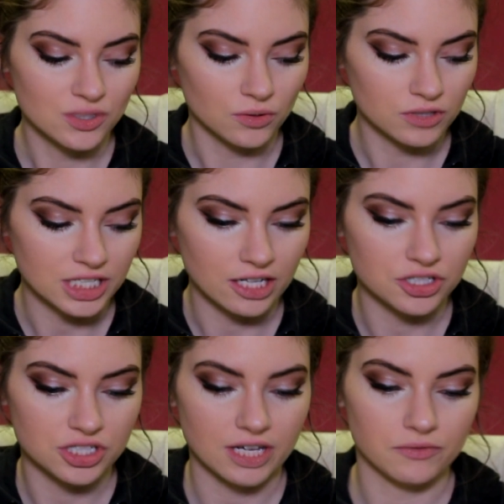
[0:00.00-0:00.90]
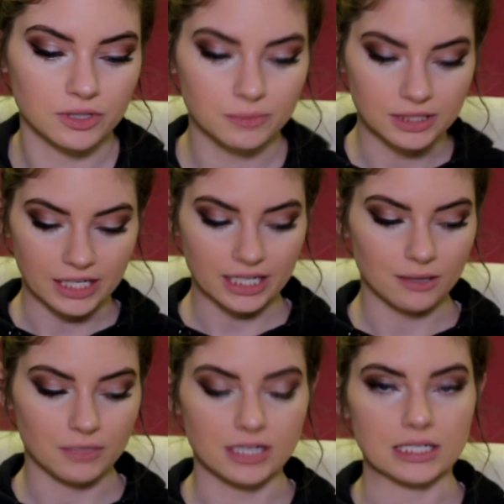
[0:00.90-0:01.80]
these older challenges I've really been
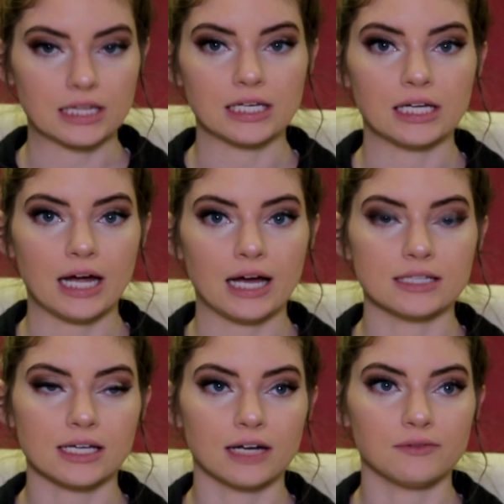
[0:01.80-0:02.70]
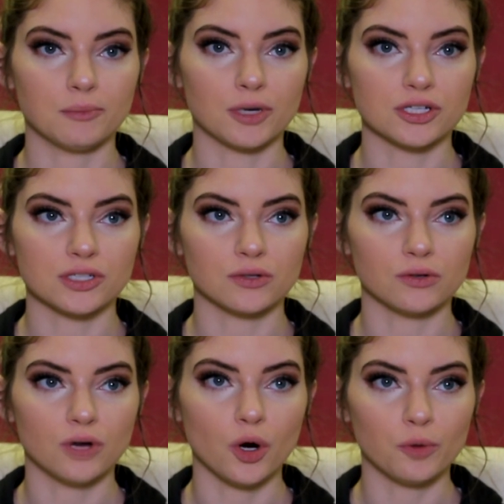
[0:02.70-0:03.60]
liking because I think it adds kind of a
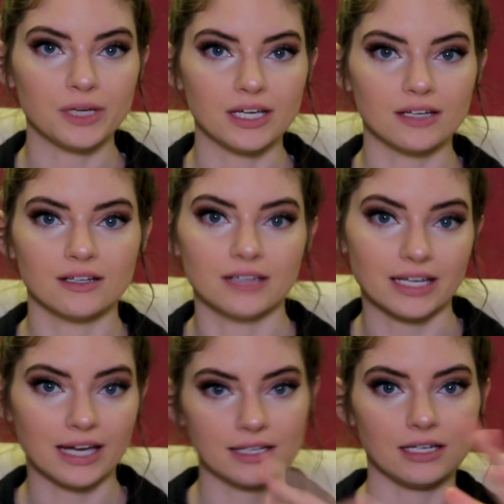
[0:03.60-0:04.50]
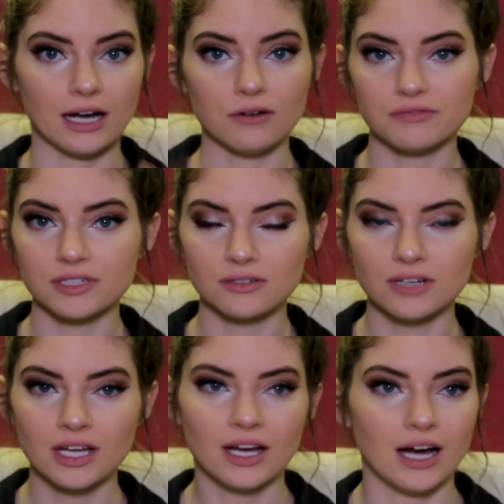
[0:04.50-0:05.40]
personal, homey, like hanging out
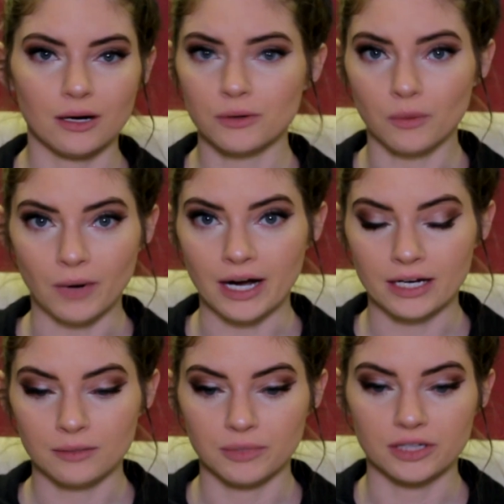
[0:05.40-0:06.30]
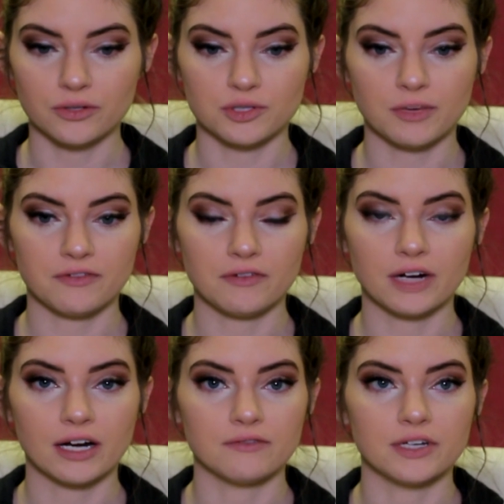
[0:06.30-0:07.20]
feel. I don't know why, but those are my
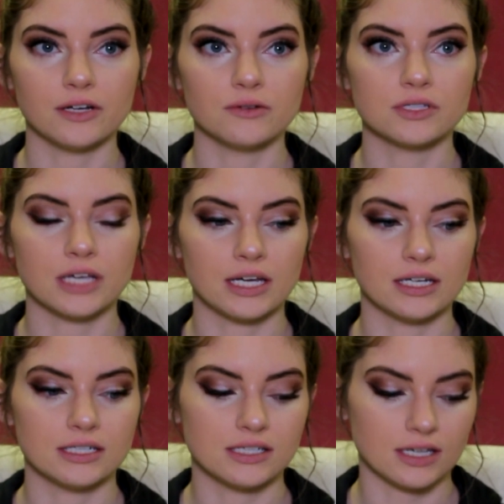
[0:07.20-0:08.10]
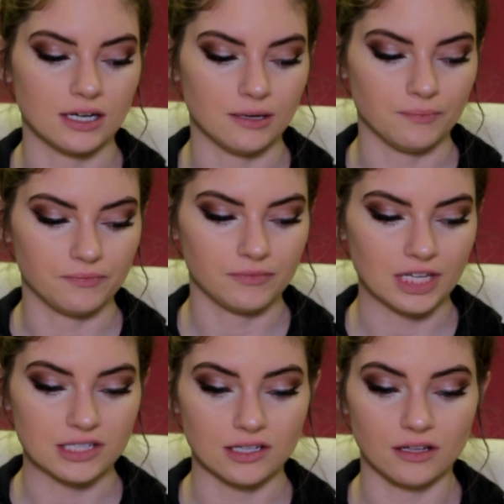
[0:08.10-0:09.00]
favorite kind of videos, and
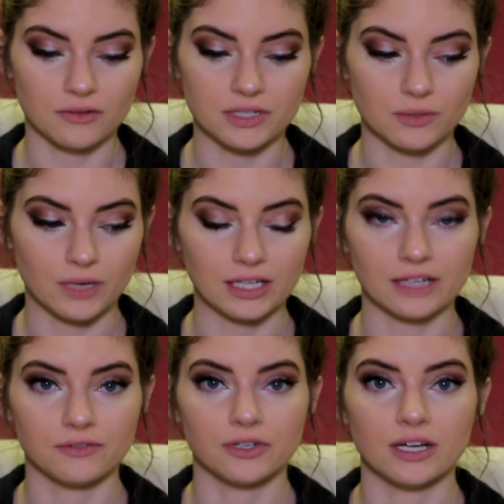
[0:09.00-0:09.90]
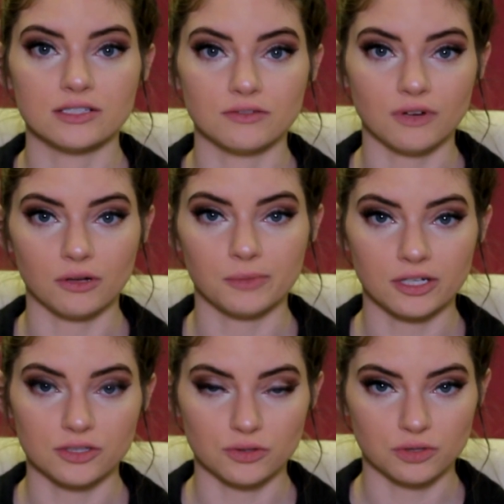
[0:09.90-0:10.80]
that's the other reason why I like for you guys to follow
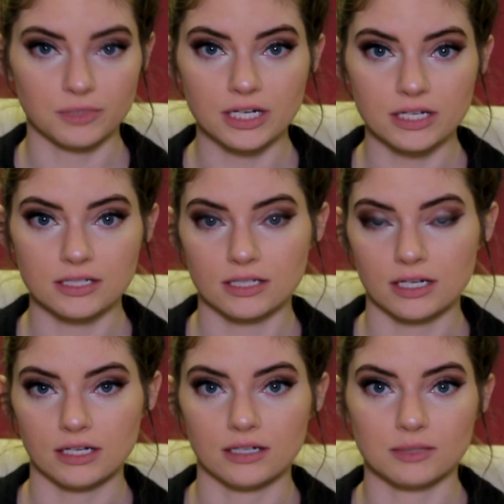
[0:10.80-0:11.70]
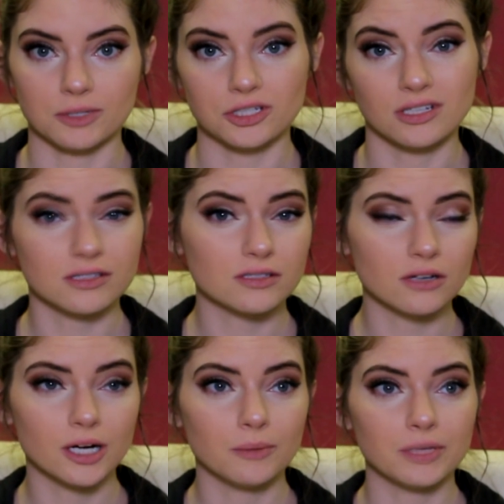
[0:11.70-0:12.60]
me on social medias and especially
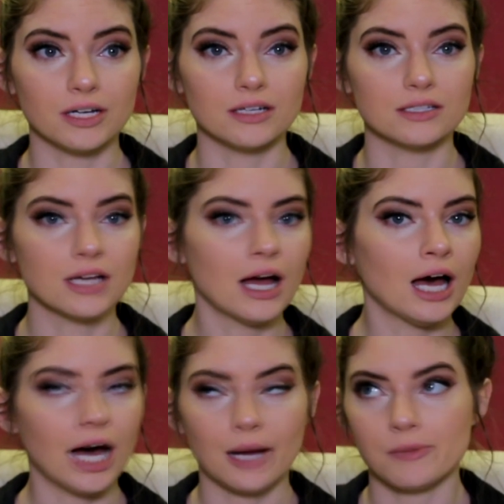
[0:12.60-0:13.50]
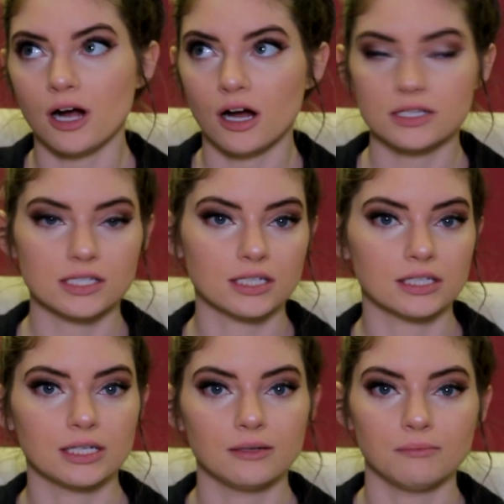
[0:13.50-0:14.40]
Instagram, because I'm
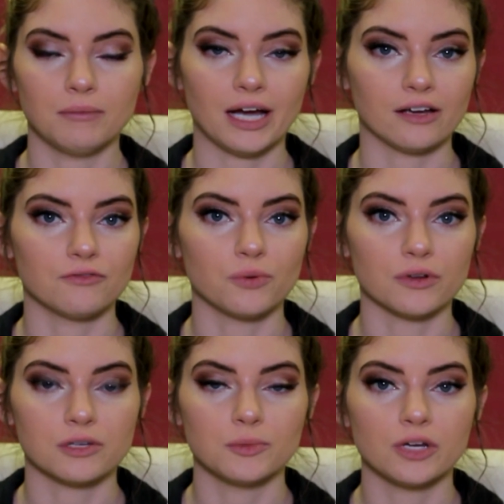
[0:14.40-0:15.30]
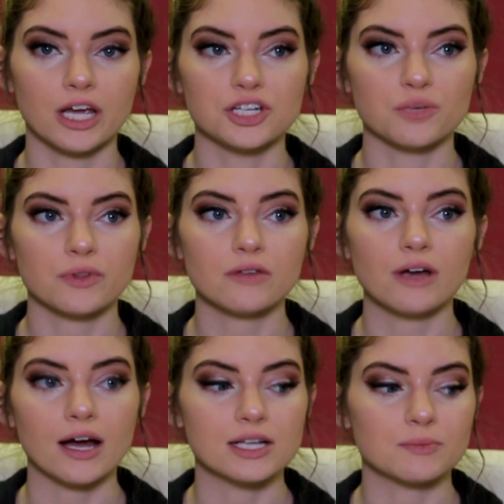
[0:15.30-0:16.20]
constantly back and forth communication with
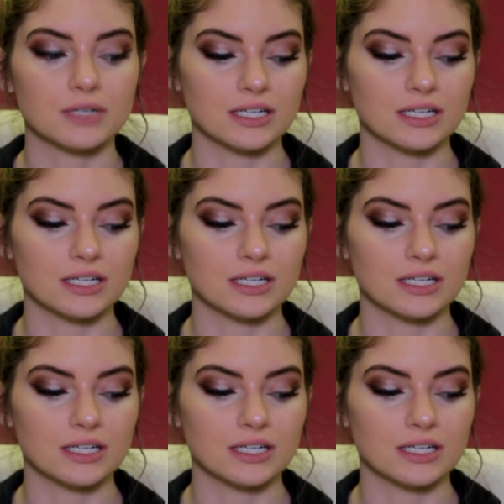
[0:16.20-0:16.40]
you guys